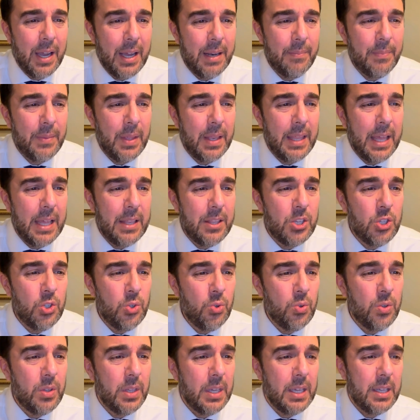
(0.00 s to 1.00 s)
And then the,
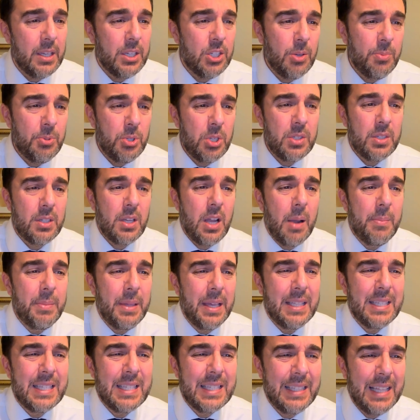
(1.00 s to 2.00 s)
Jew, the Egyptians come, they
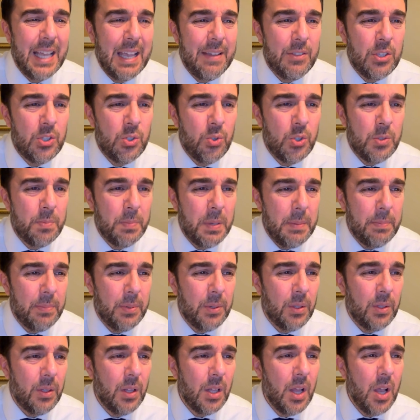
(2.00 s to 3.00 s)
enslave the Jewish
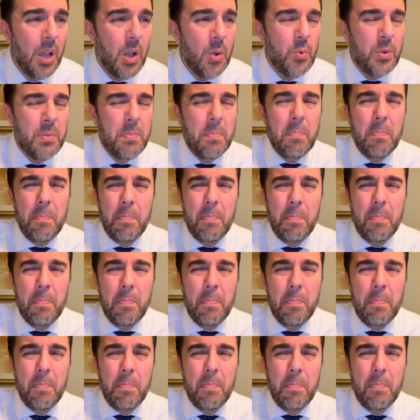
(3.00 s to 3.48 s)
people with